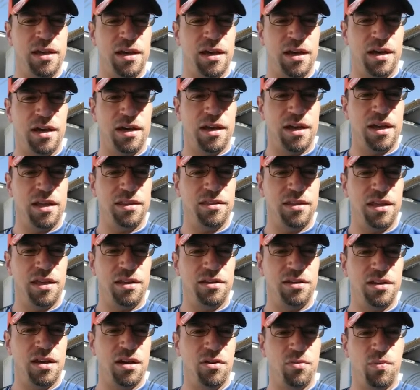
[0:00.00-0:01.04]
and
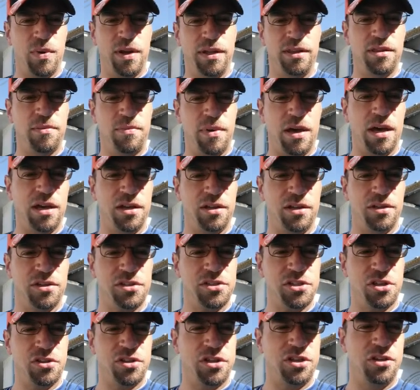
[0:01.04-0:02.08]
then ring the bell so that